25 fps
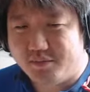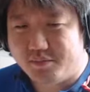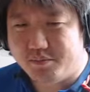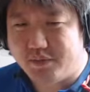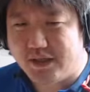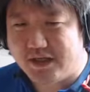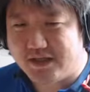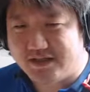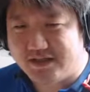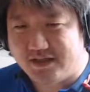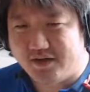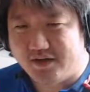
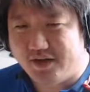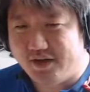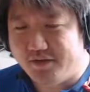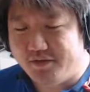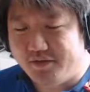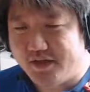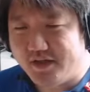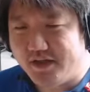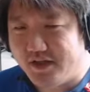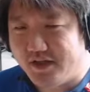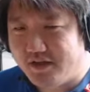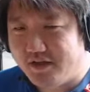max out
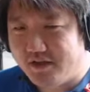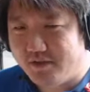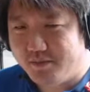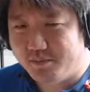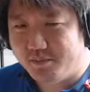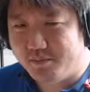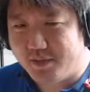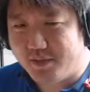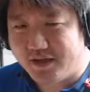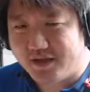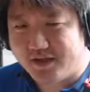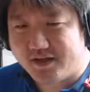everything,
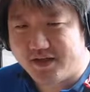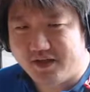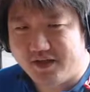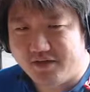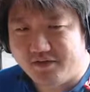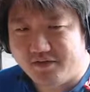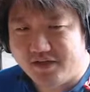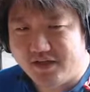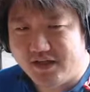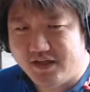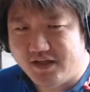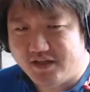but
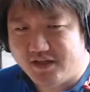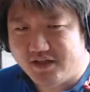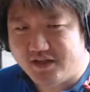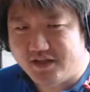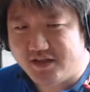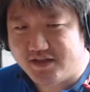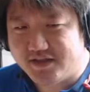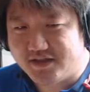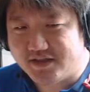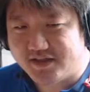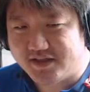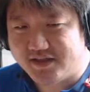currently
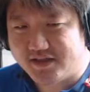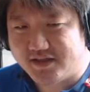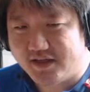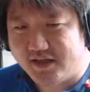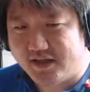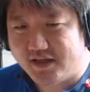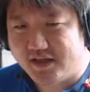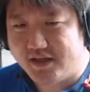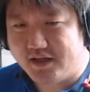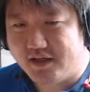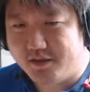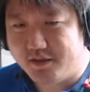this is
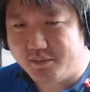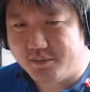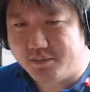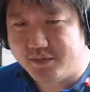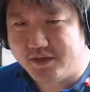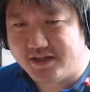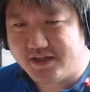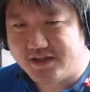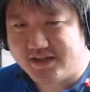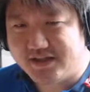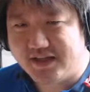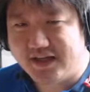
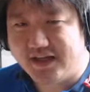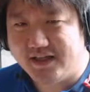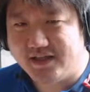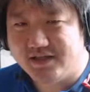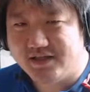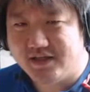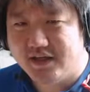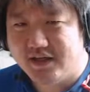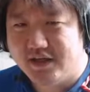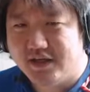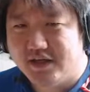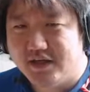the
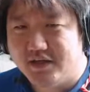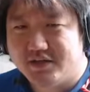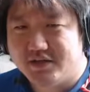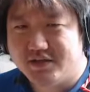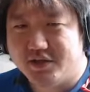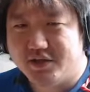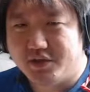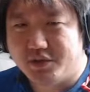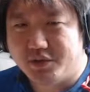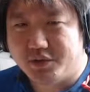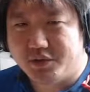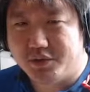stat.
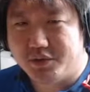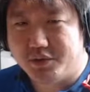So